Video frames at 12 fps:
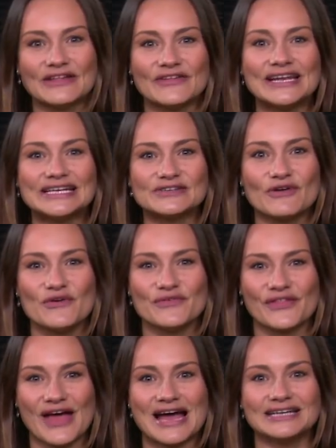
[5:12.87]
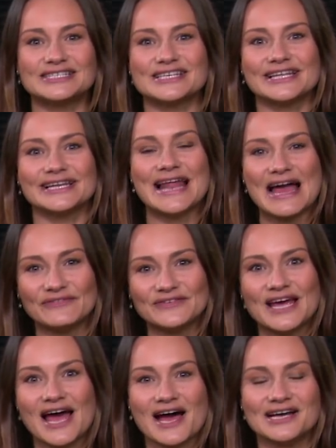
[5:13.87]
Now, the links are over there to the
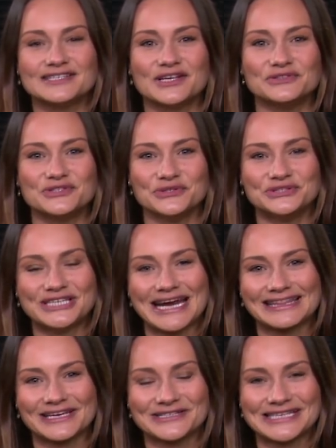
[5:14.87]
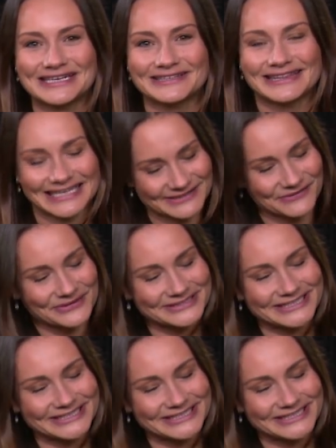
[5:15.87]
left, so do check those out. Thanks for